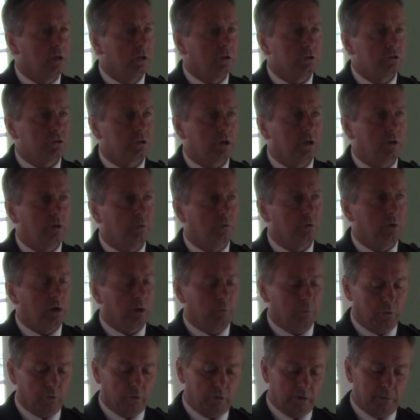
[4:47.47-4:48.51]
So
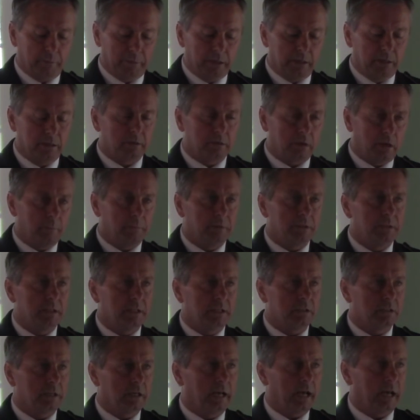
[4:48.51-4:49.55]
I went on to become a
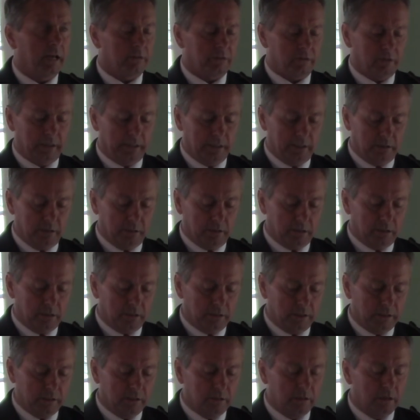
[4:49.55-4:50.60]
decent athlete,
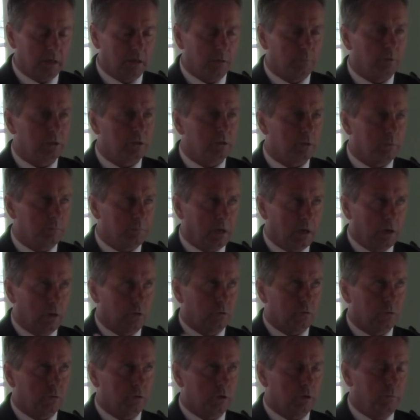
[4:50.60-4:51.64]
went to my
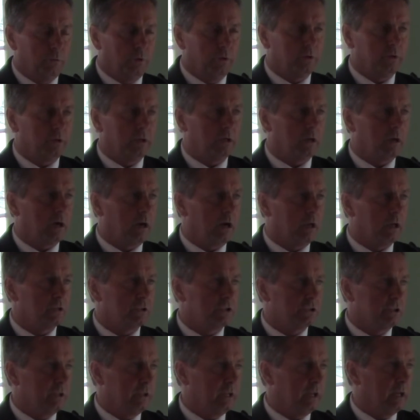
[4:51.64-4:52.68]
local community
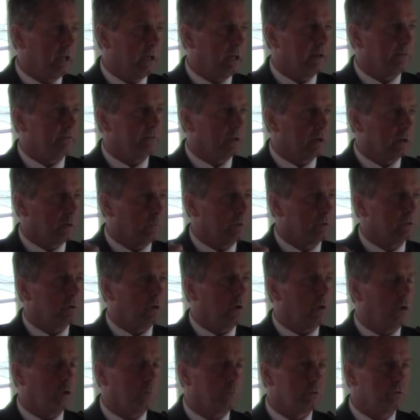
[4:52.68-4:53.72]
college, and then I left there and went to
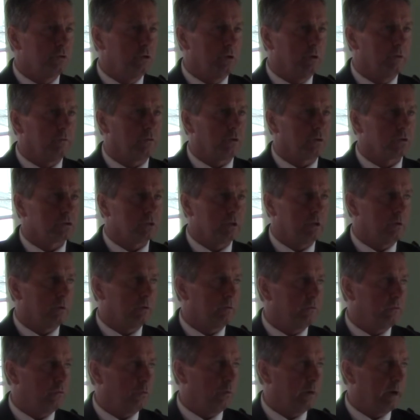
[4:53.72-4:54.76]
Auburn University on a
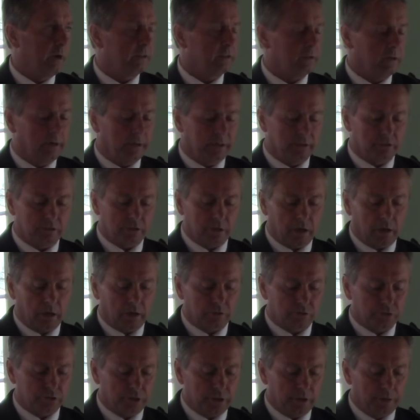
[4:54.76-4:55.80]
full athletic
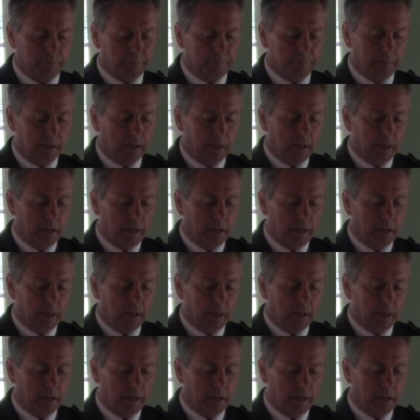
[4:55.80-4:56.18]
scholarship.